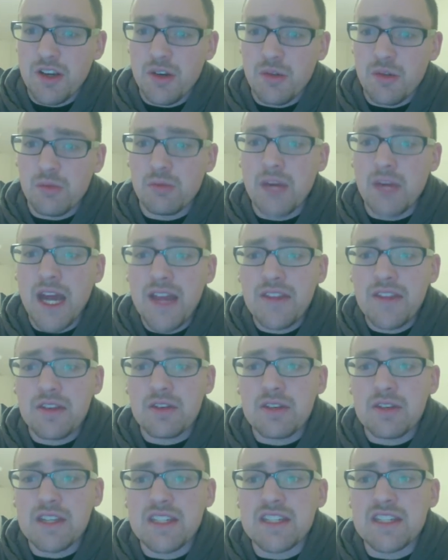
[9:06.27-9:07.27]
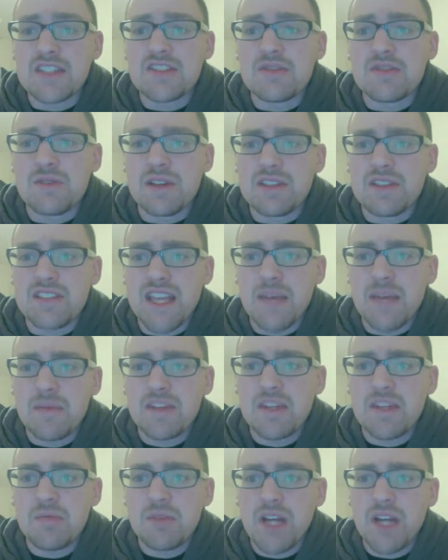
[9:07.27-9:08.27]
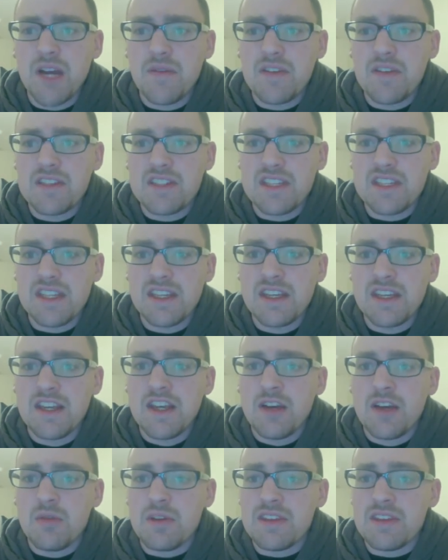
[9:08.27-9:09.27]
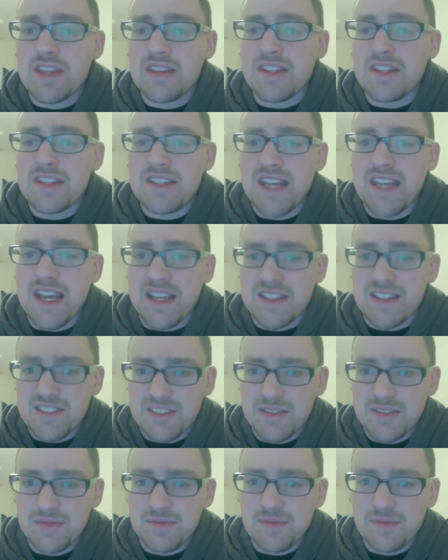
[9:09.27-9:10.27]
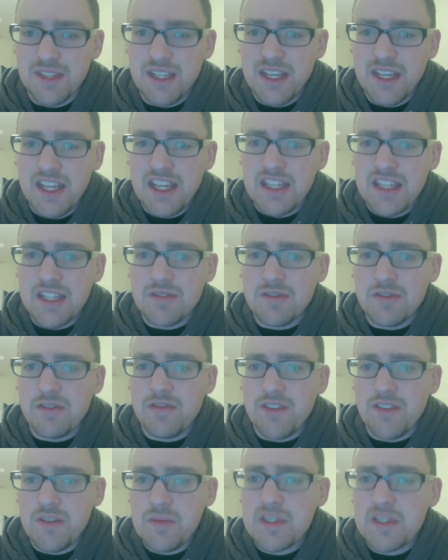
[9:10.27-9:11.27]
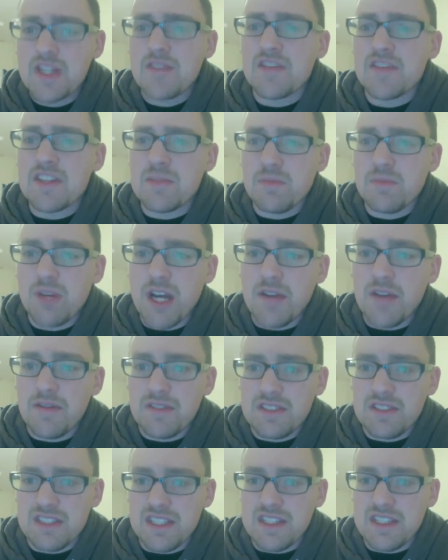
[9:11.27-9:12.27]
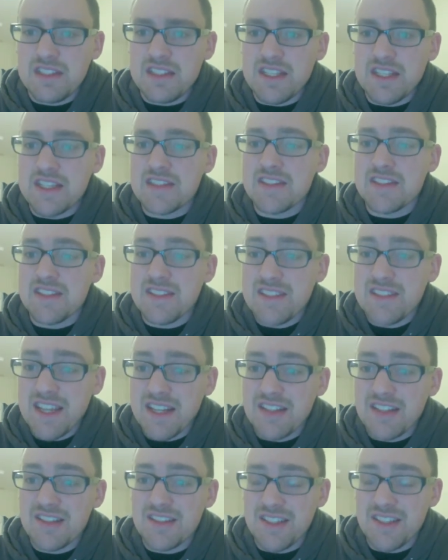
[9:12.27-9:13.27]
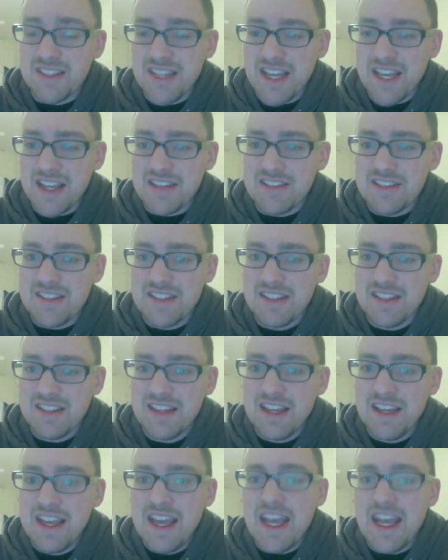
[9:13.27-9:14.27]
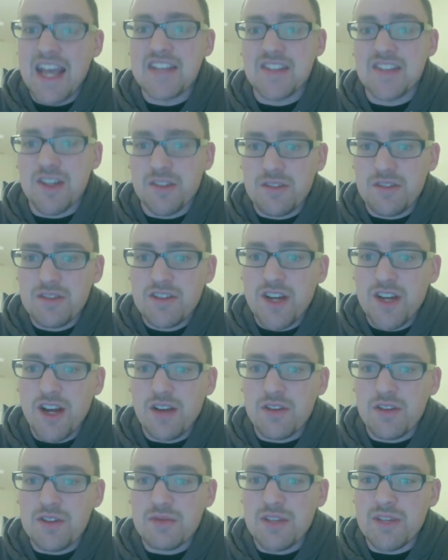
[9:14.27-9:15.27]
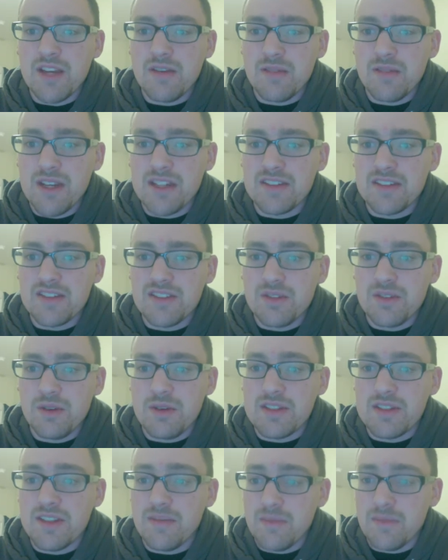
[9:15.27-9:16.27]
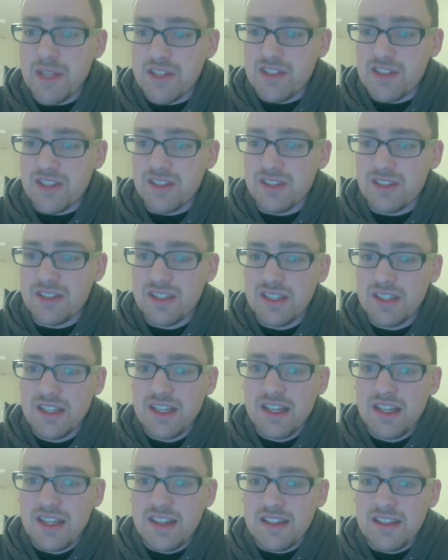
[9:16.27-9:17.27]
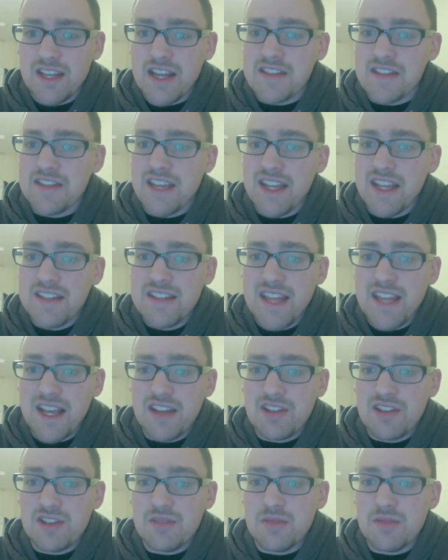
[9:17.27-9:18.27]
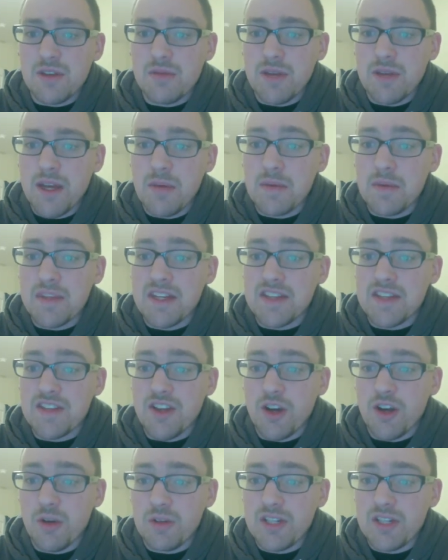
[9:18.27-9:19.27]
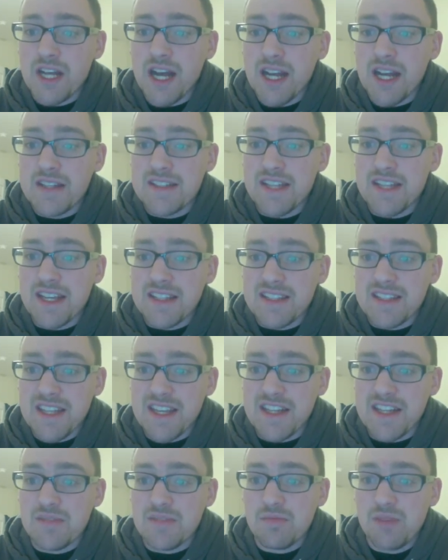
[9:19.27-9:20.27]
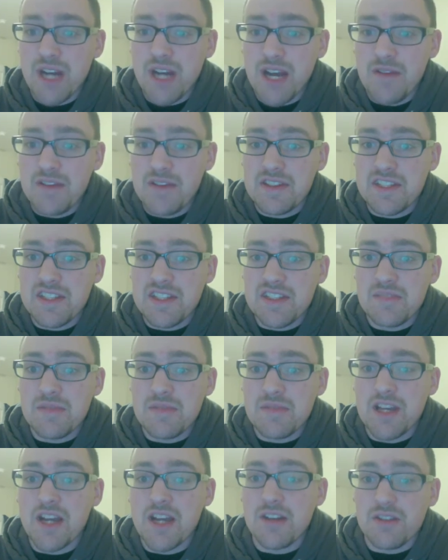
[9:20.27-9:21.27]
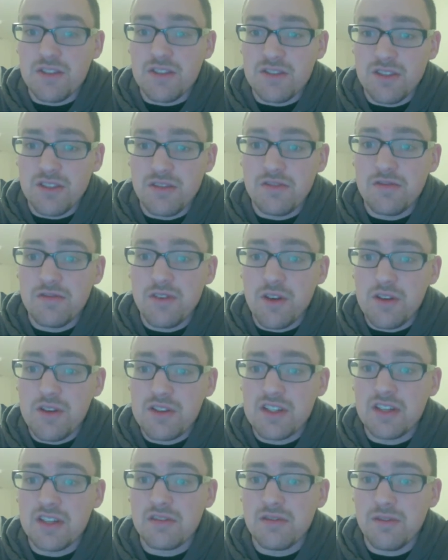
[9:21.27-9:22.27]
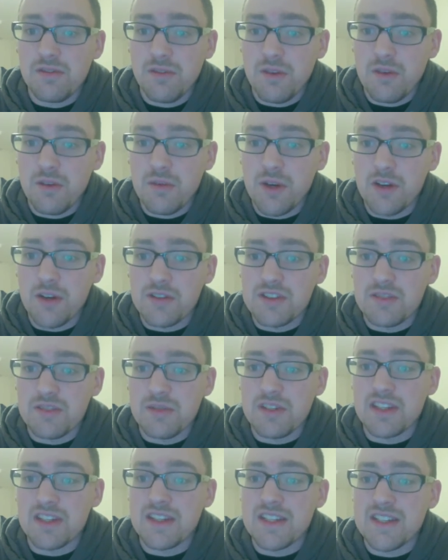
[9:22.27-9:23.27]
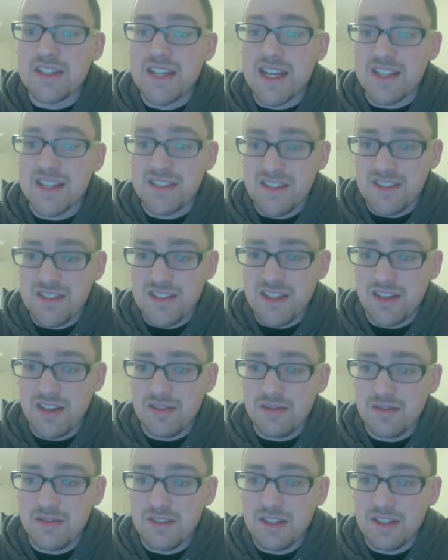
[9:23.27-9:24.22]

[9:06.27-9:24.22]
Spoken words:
Rather, it is to examine the prophecy within the text. The fulfillment of these prophecies is distinct to the text, as other scholars we have read in this course have mentioned. The Isaiah text should be read within its own context and its prophecies to be understood first and foremost within the text itself.